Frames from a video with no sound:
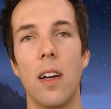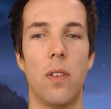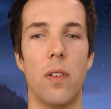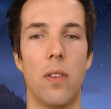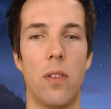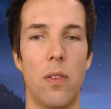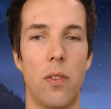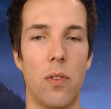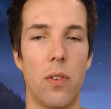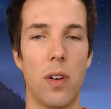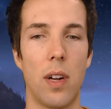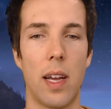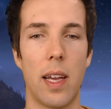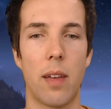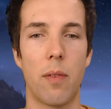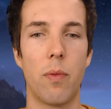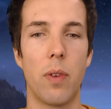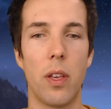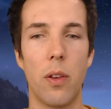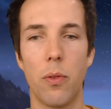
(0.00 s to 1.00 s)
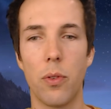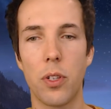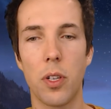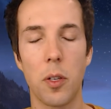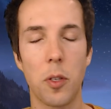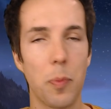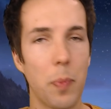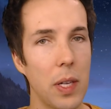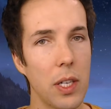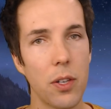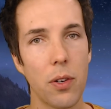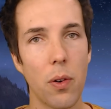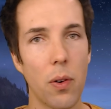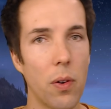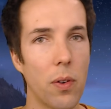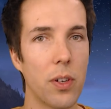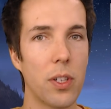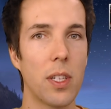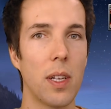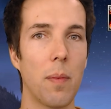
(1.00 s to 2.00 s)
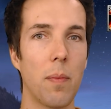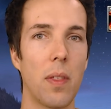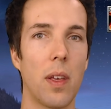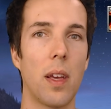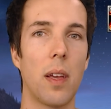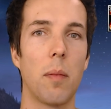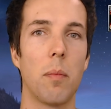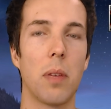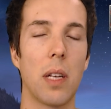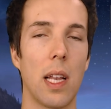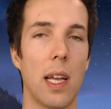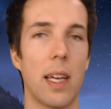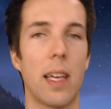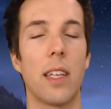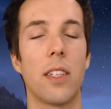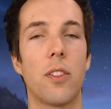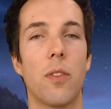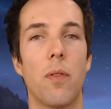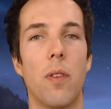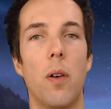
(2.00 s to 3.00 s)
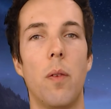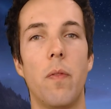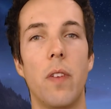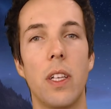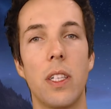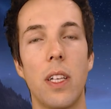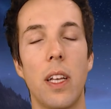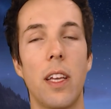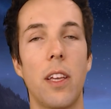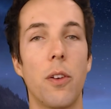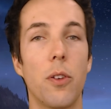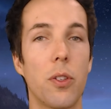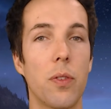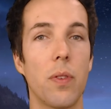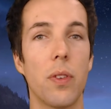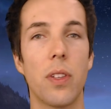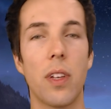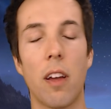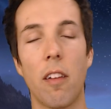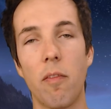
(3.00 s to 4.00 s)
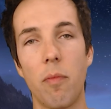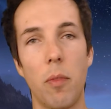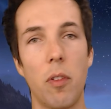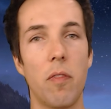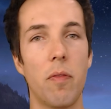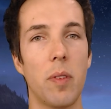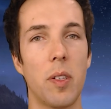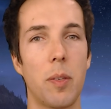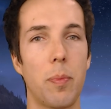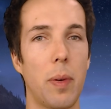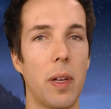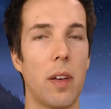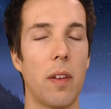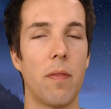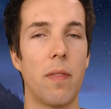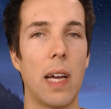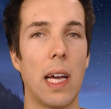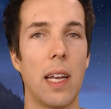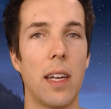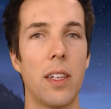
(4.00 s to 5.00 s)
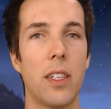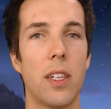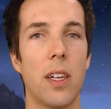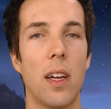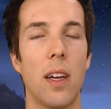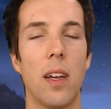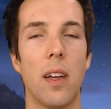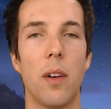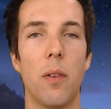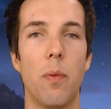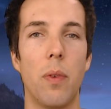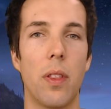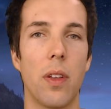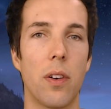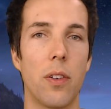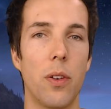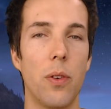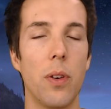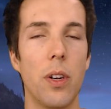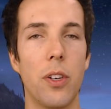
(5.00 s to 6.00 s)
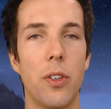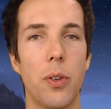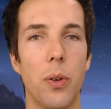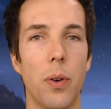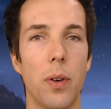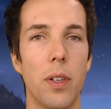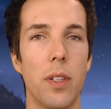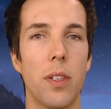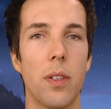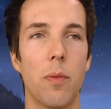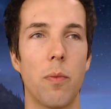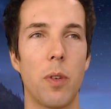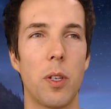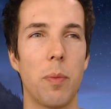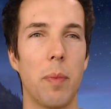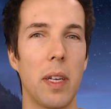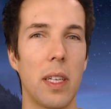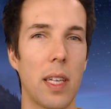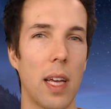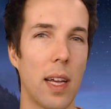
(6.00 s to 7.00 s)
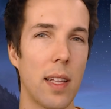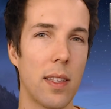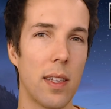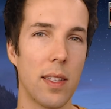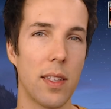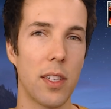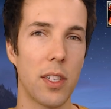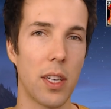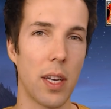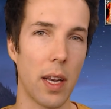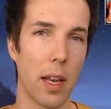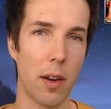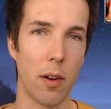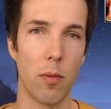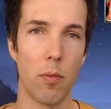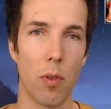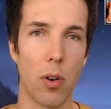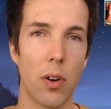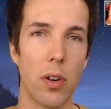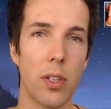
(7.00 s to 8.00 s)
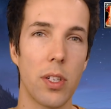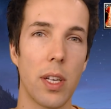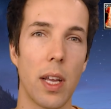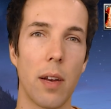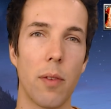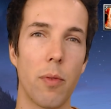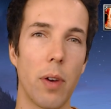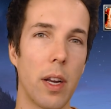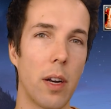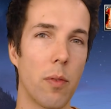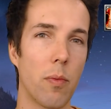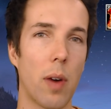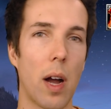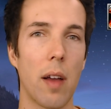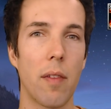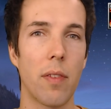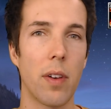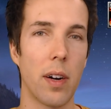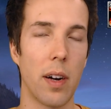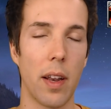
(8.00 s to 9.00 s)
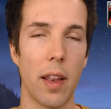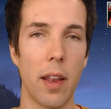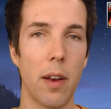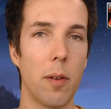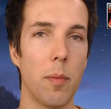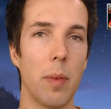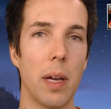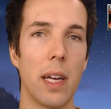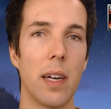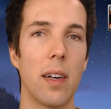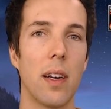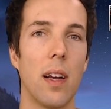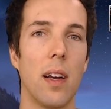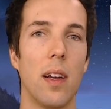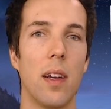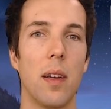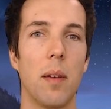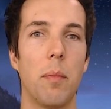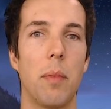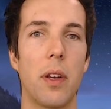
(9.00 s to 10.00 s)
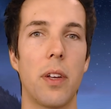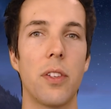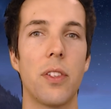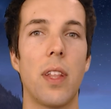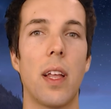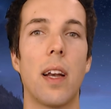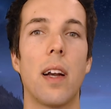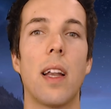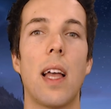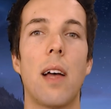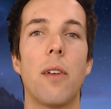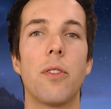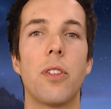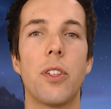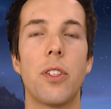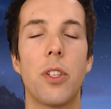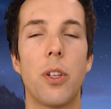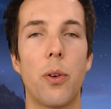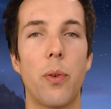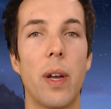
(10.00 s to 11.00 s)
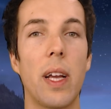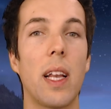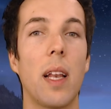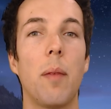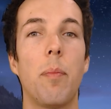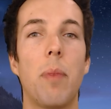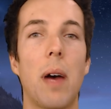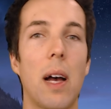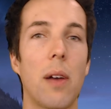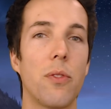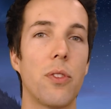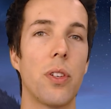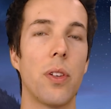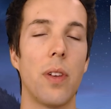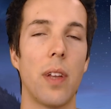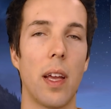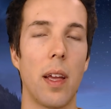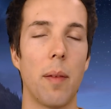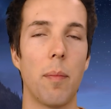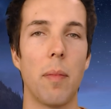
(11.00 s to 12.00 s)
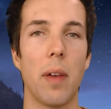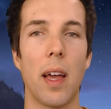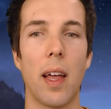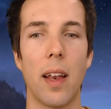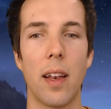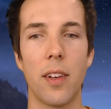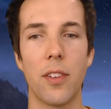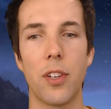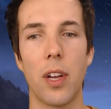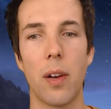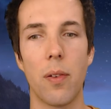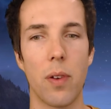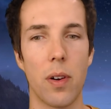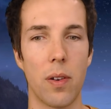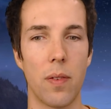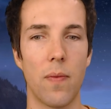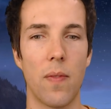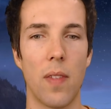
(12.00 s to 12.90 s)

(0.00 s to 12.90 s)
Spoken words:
or like we use speed scroll or something, but like it's obviously useful to have movement speed advantage with our unit choice, which makes Headhunters a little worse and Raider Wyvern a little better, because that allows us to quickly pounce on him and his hero.